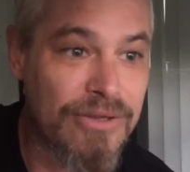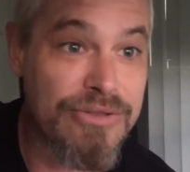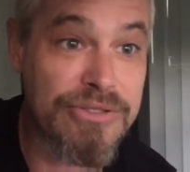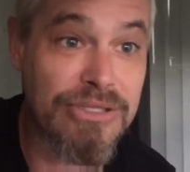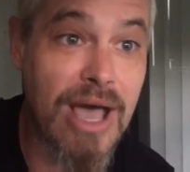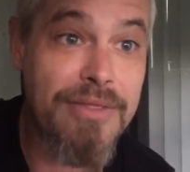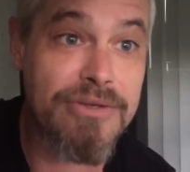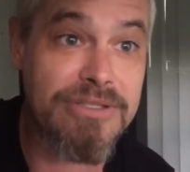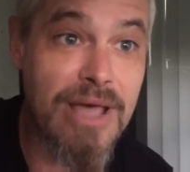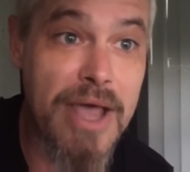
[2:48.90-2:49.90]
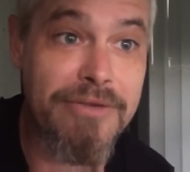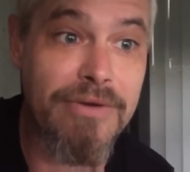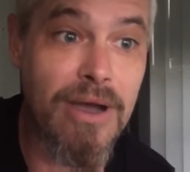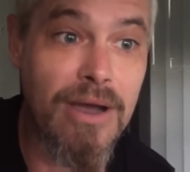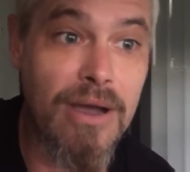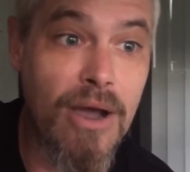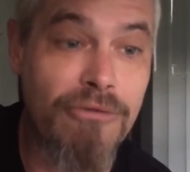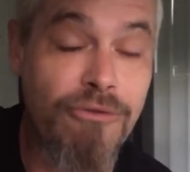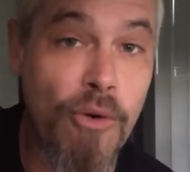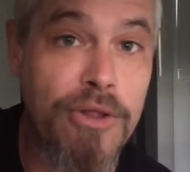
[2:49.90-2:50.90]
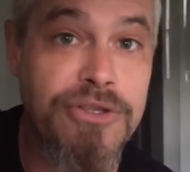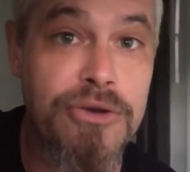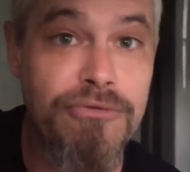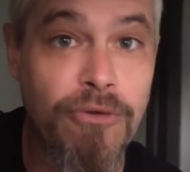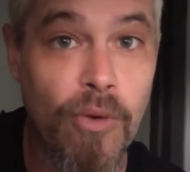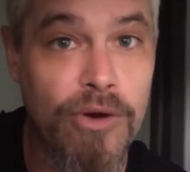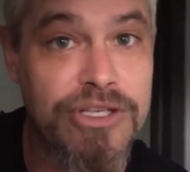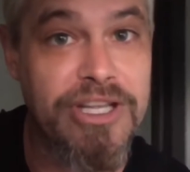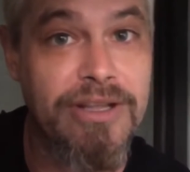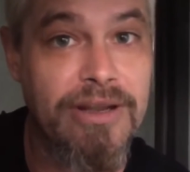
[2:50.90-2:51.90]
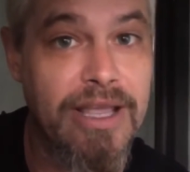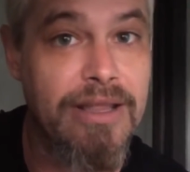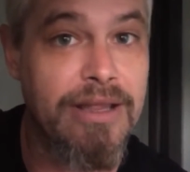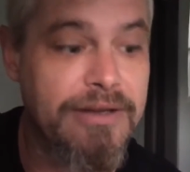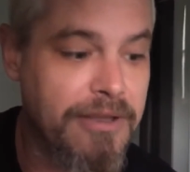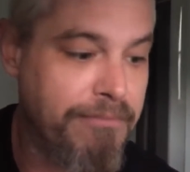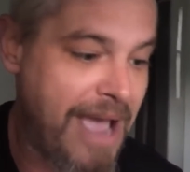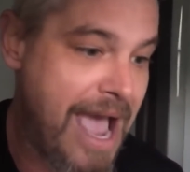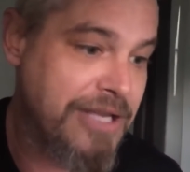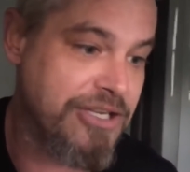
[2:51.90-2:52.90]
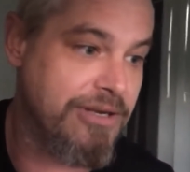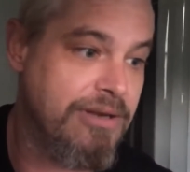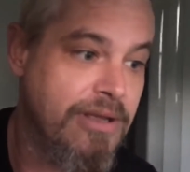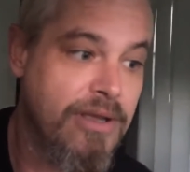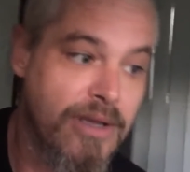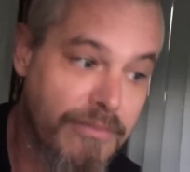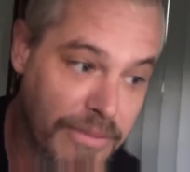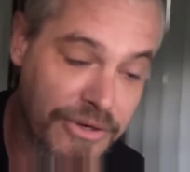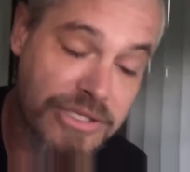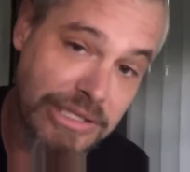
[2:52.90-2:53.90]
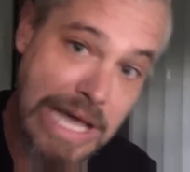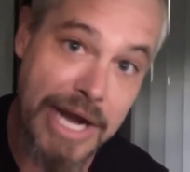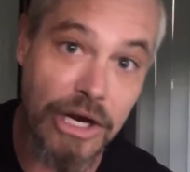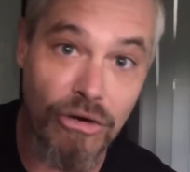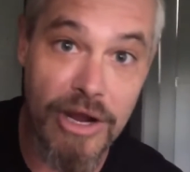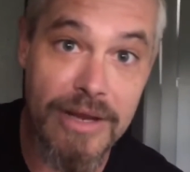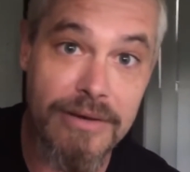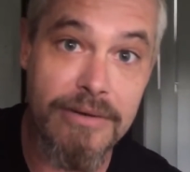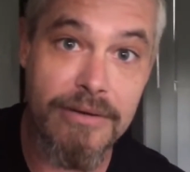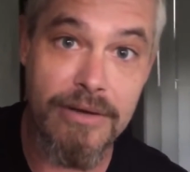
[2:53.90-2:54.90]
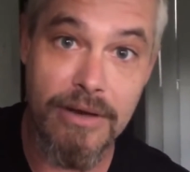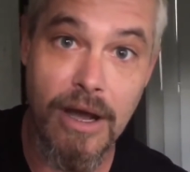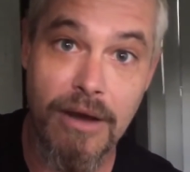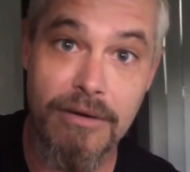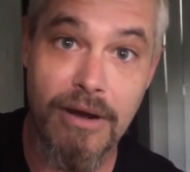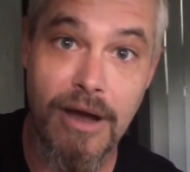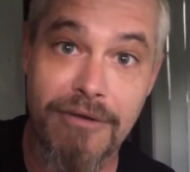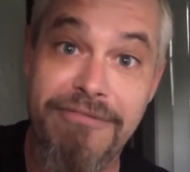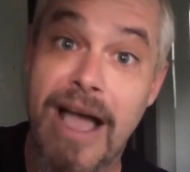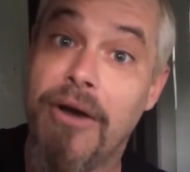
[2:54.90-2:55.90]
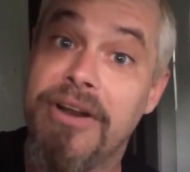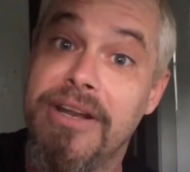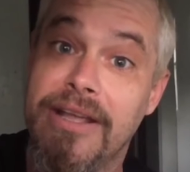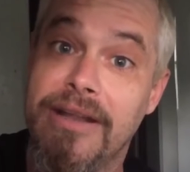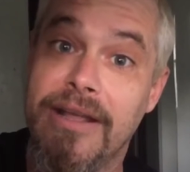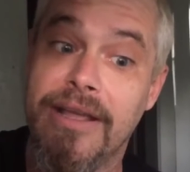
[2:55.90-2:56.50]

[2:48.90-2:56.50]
There's a lot of fortitude forged in compassion, but there's a lot of grit, you know, founded